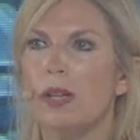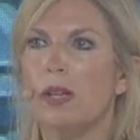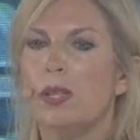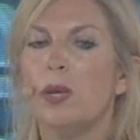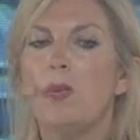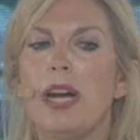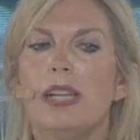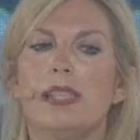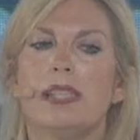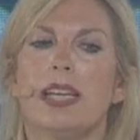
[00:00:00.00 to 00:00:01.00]
So what is
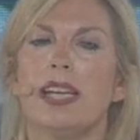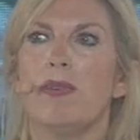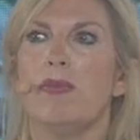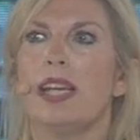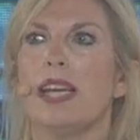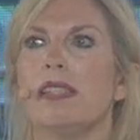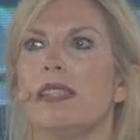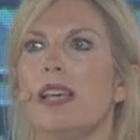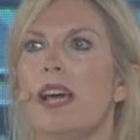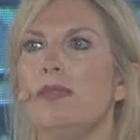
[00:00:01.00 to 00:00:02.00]
the
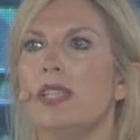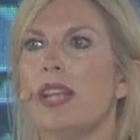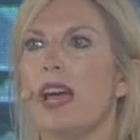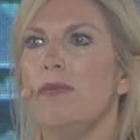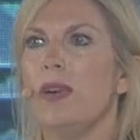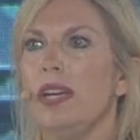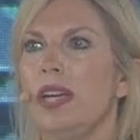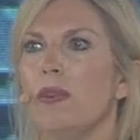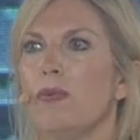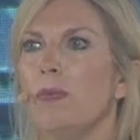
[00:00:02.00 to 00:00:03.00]
significance of design
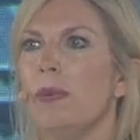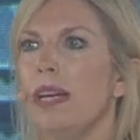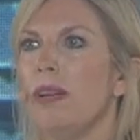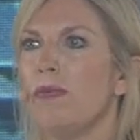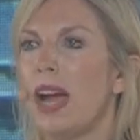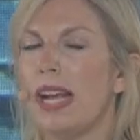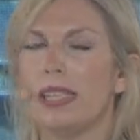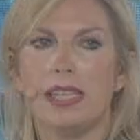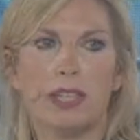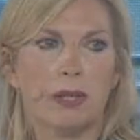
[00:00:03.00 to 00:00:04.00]
funding for blended
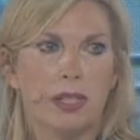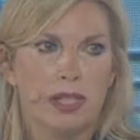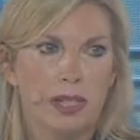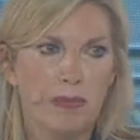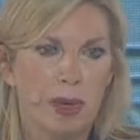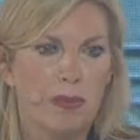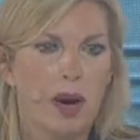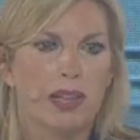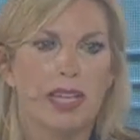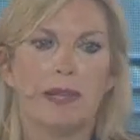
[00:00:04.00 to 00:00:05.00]
finance ecosystem more
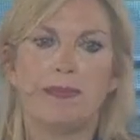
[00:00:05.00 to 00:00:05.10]
broadly?